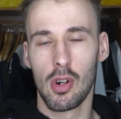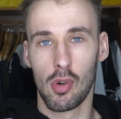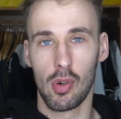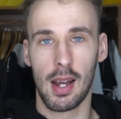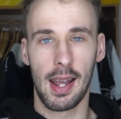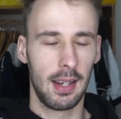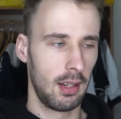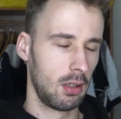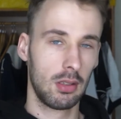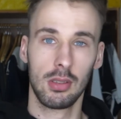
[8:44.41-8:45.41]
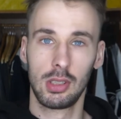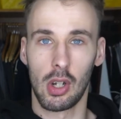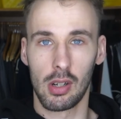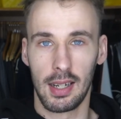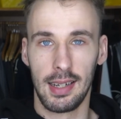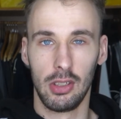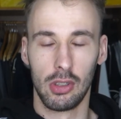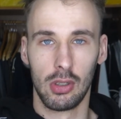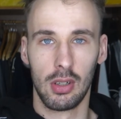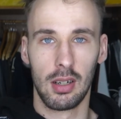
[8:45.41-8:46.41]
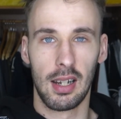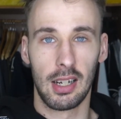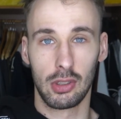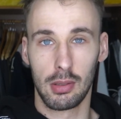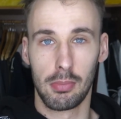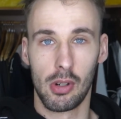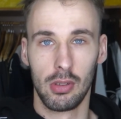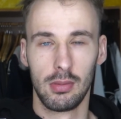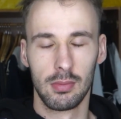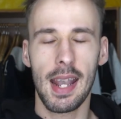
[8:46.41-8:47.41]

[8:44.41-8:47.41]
or a socket in your electric board.